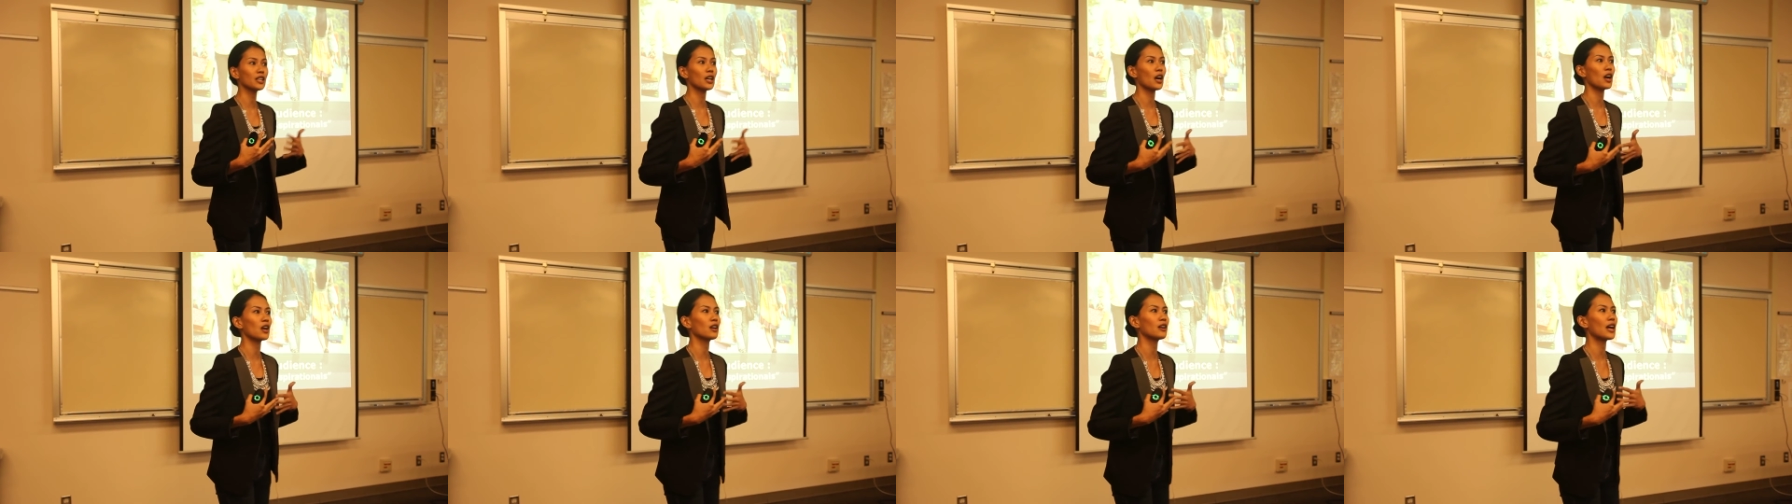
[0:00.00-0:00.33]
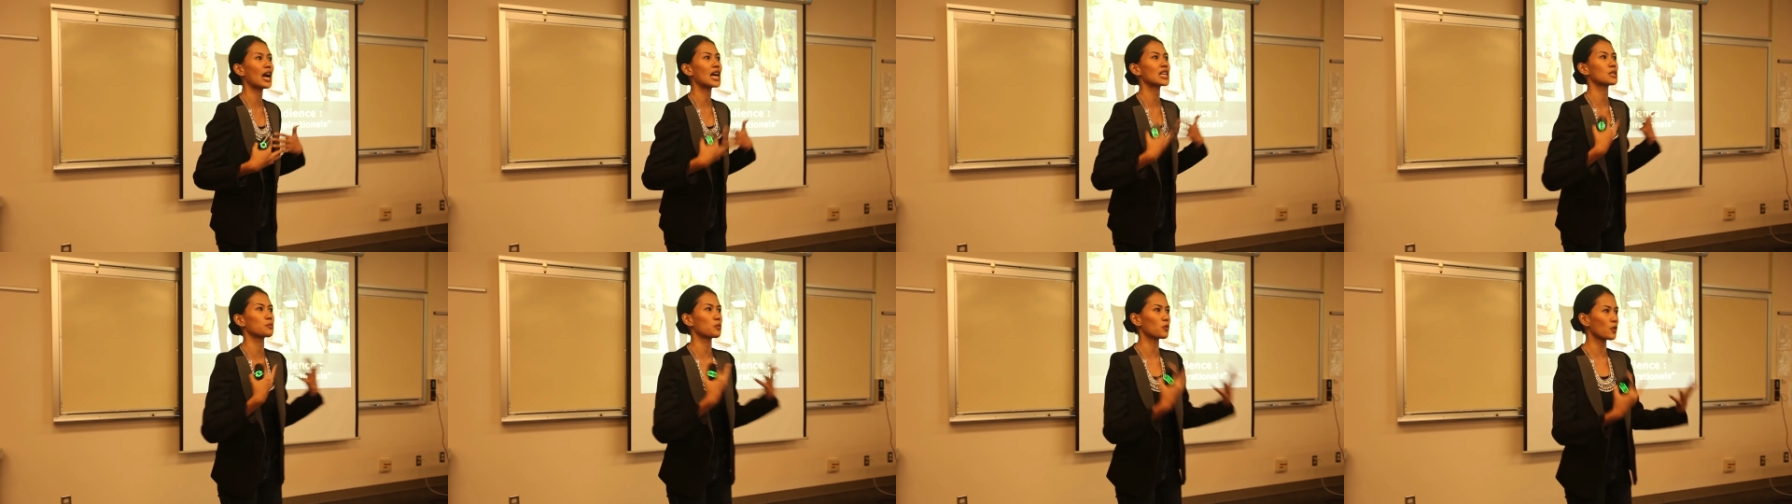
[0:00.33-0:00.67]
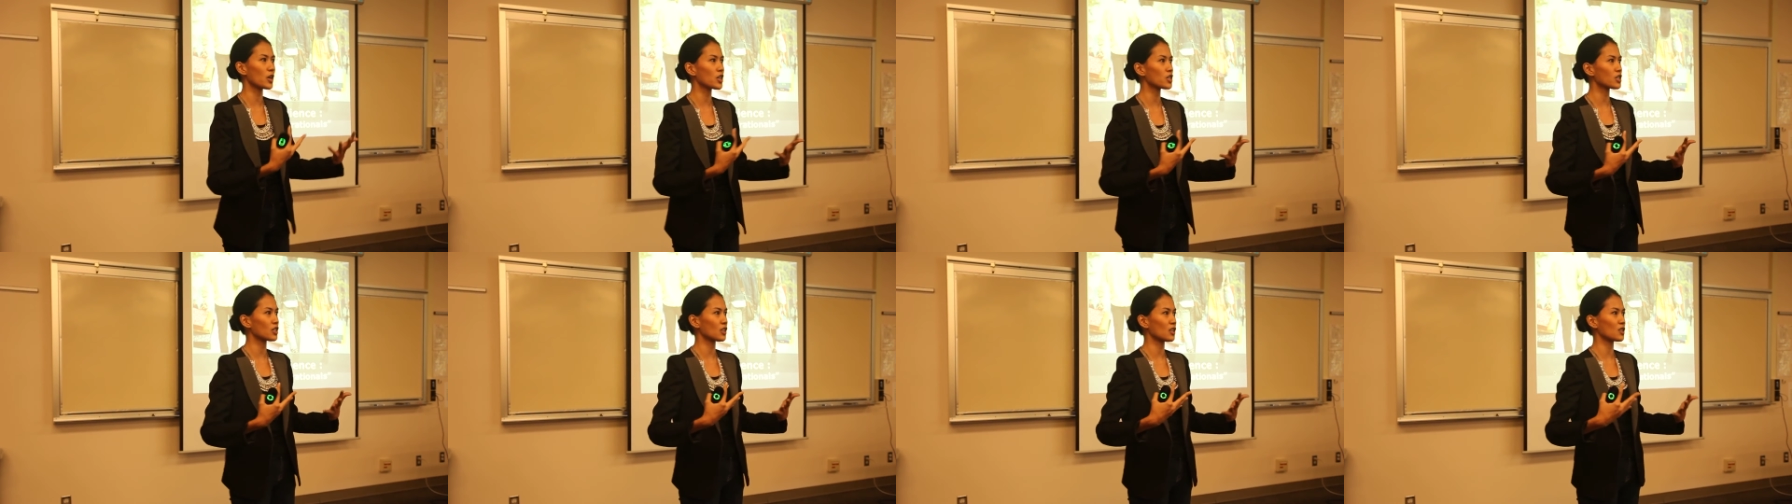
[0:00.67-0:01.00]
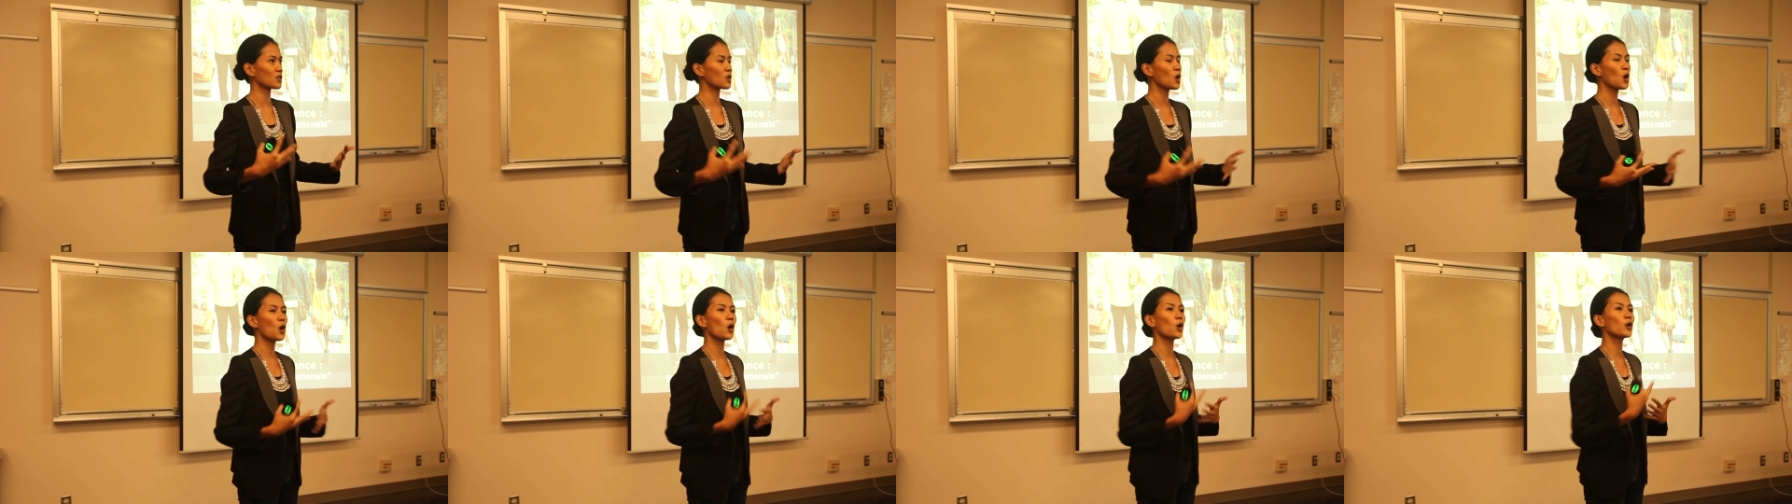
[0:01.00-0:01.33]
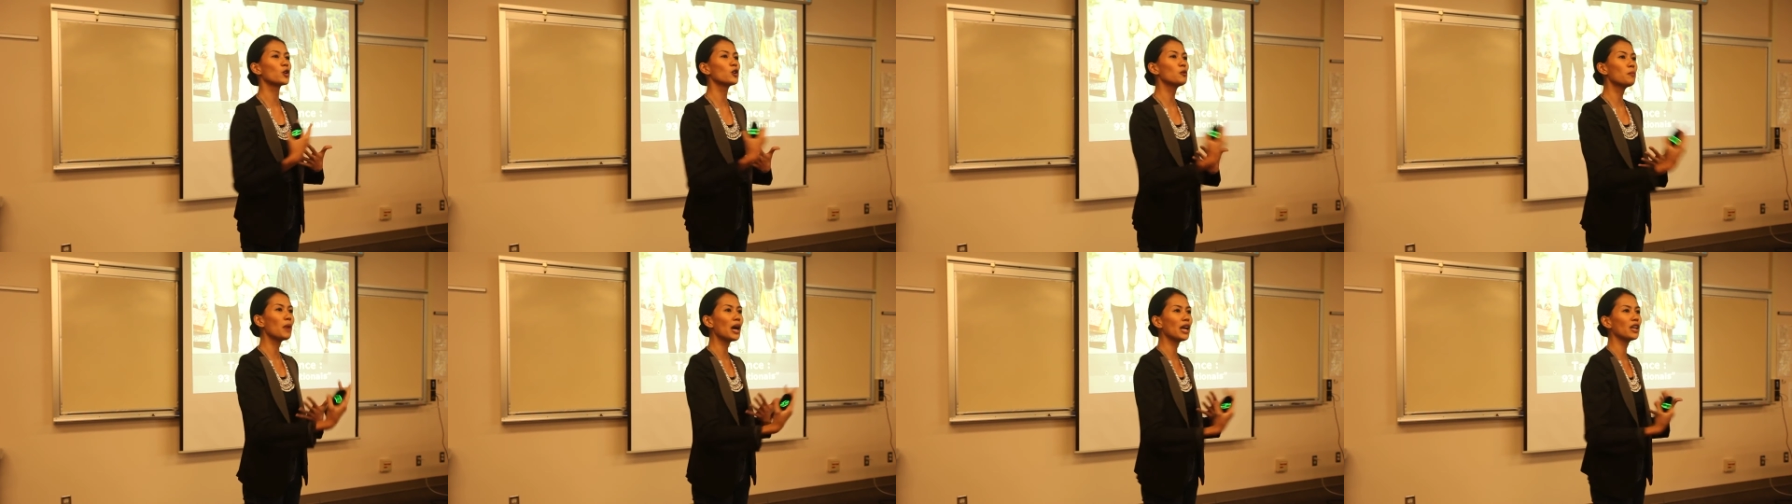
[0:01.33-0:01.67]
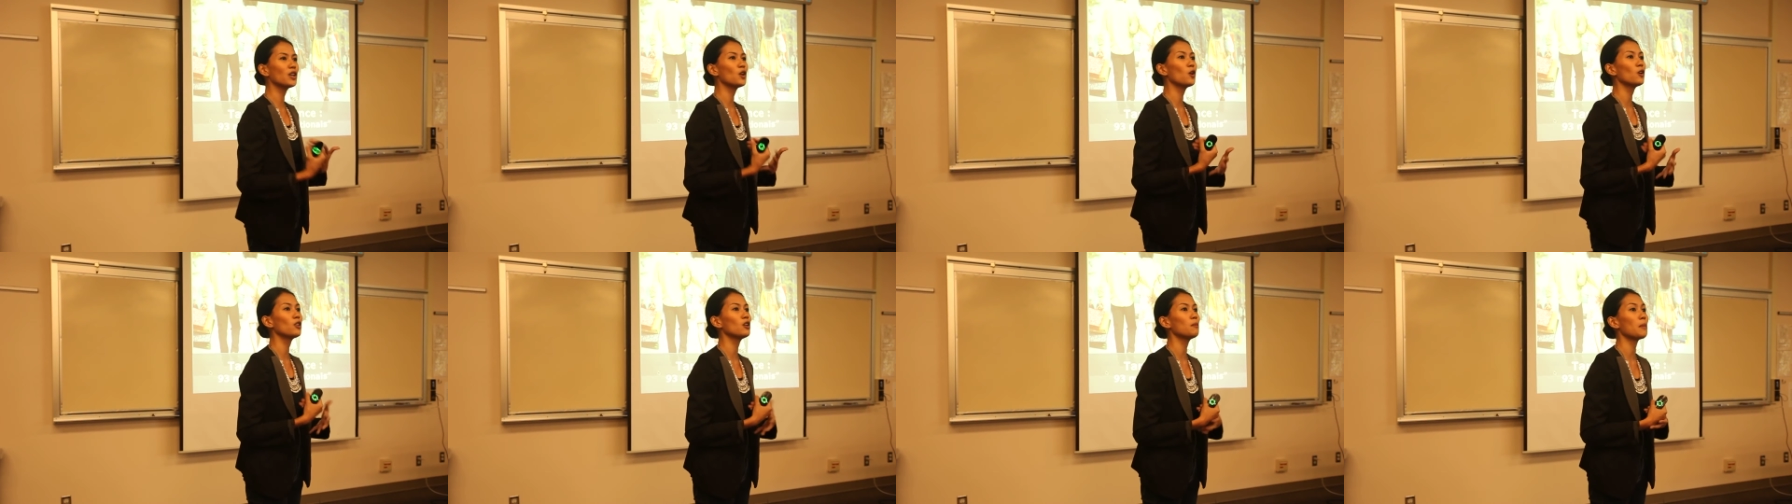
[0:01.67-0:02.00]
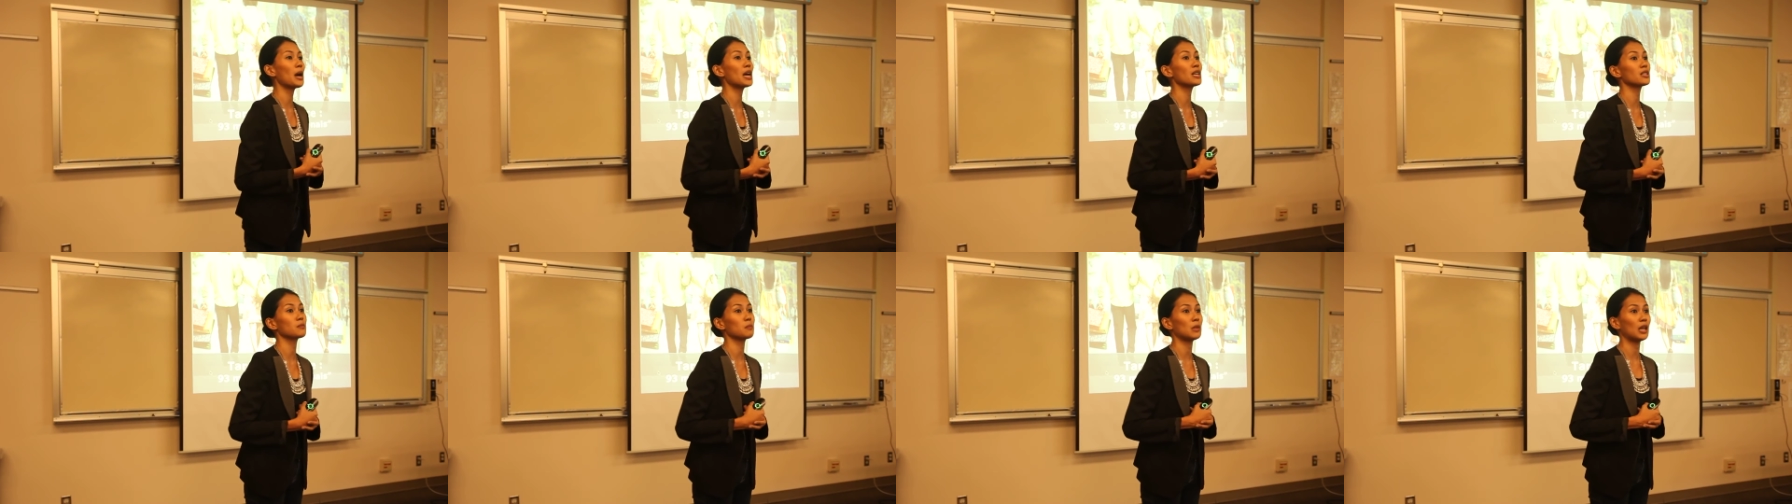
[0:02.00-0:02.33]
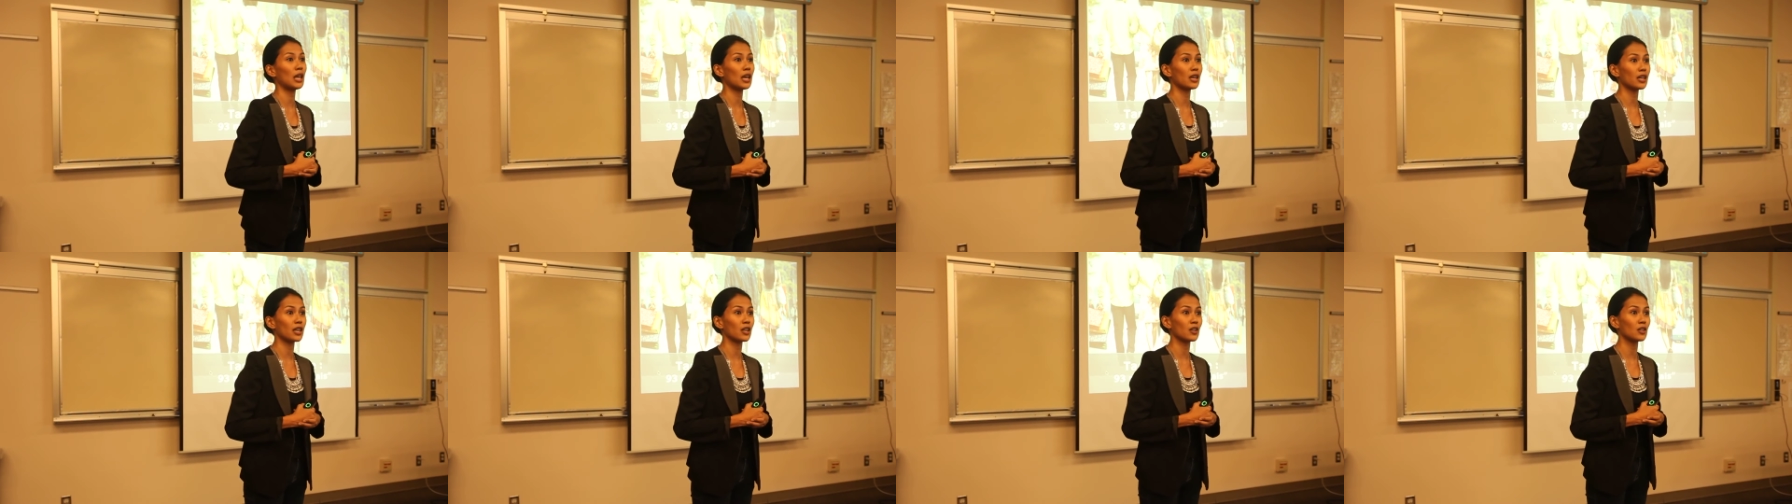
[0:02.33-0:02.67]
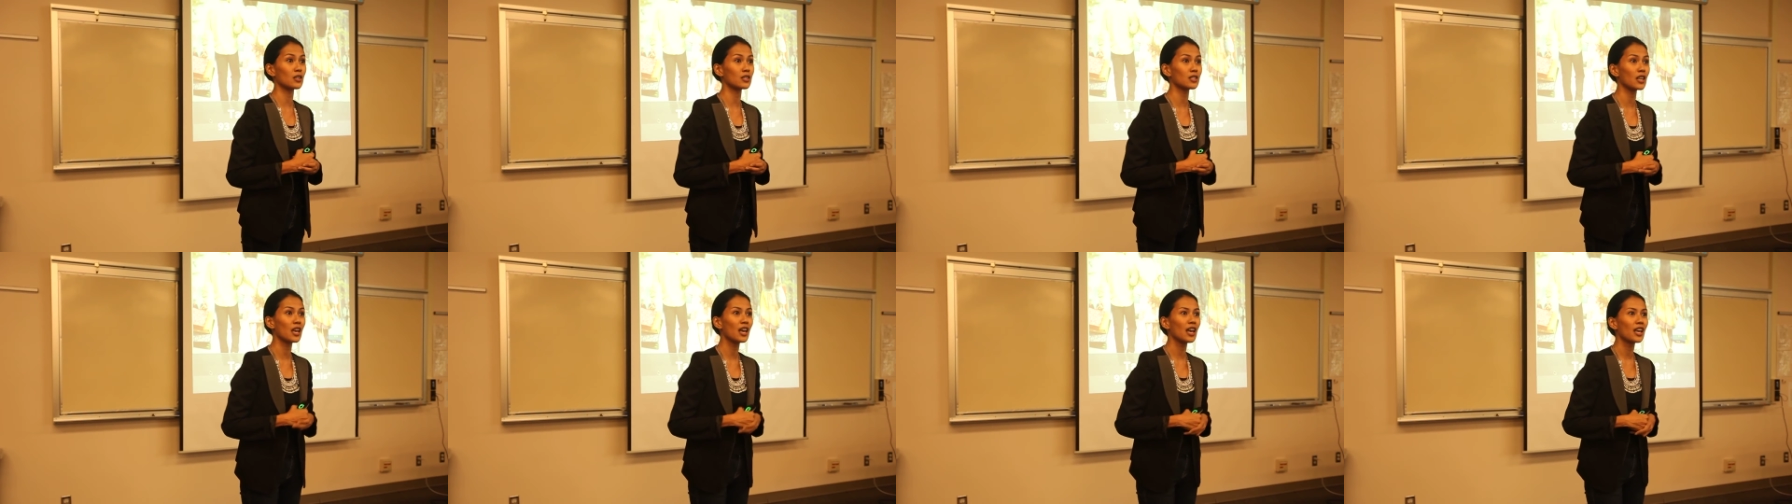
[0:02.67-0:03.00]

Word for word: are aspirationals, or you might know them as millennials.